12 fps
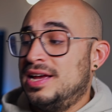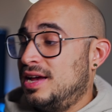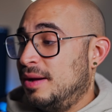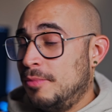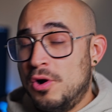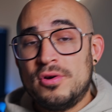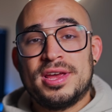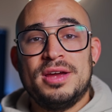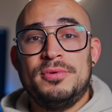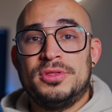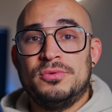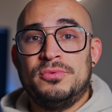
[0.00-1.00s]
I'm okay
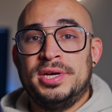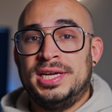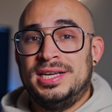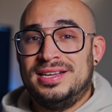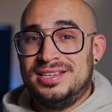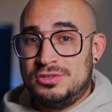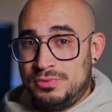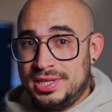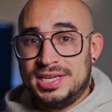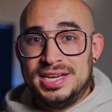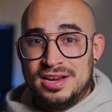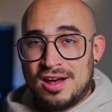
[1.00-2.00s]
with the weight. It's really
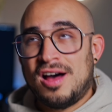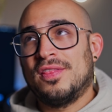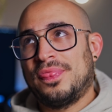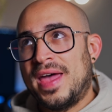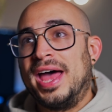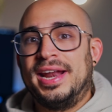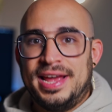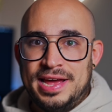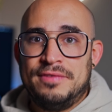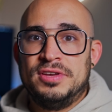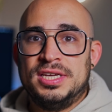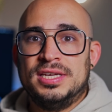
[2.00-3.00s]
not that
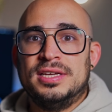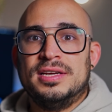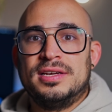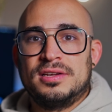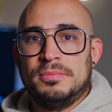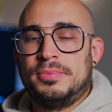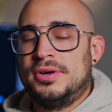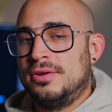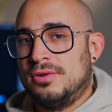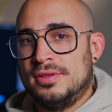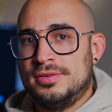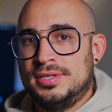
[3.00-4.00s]
heavy compared to
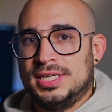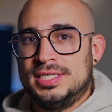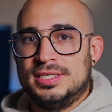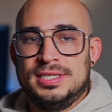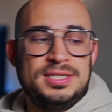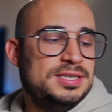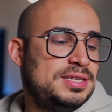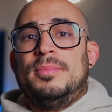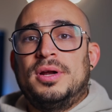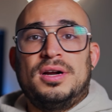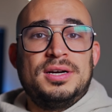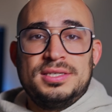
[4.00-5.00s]
other lenses.
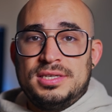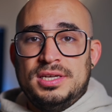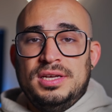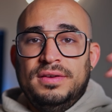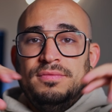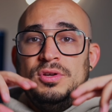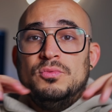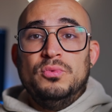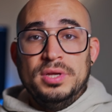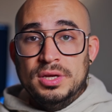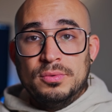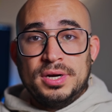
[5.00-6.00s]
But honestly, if you
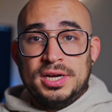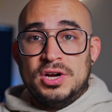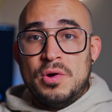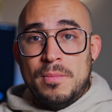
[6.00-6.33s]
really want to go